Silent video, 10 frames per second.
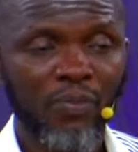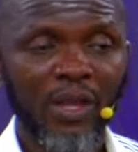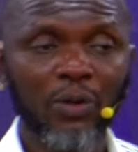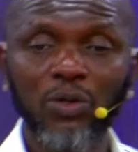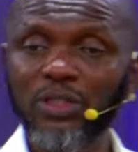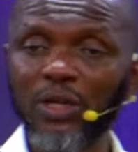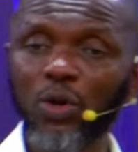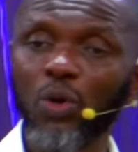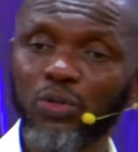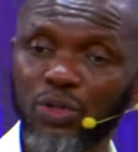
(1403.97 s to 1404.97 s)
I will not tell you
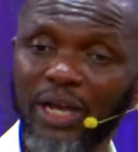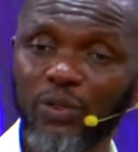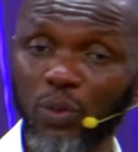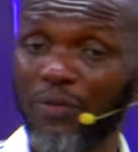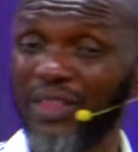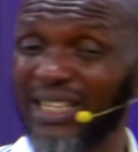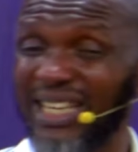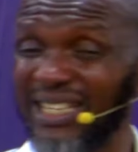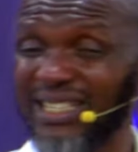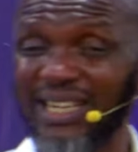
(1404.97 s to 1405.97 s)
all tonight, one of the things
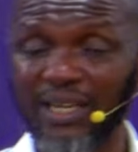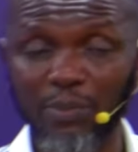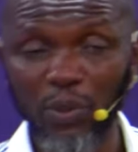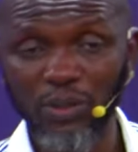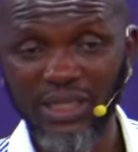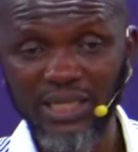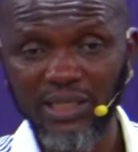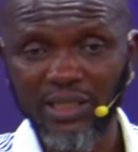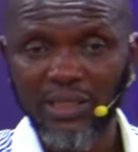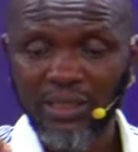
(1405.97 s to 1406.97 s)
that is inside the blood
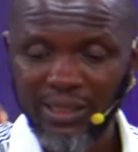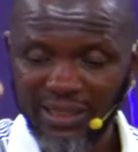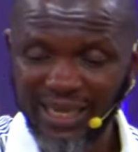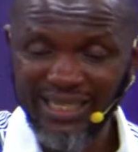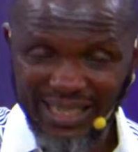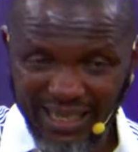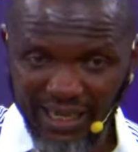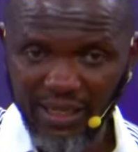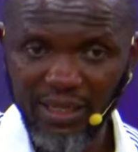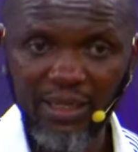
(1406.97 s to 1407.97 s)
is there is
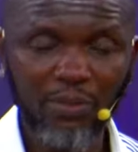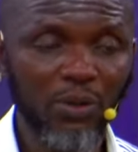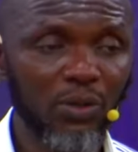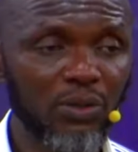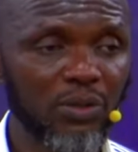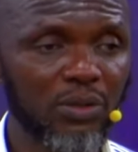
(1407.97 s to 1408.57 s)
healing in the blood.